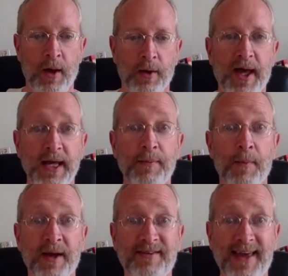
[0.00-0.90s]
Okay,
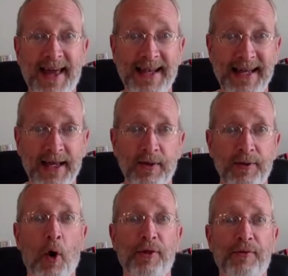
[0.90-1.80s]
Ibram X. Kendi,
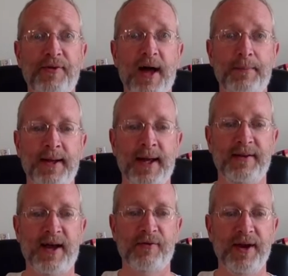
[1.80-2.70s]
author of How to Be an
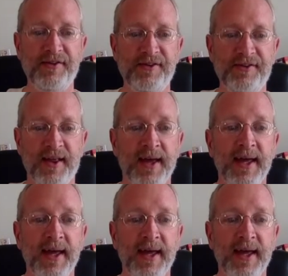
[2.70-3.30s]
Anti-Racist,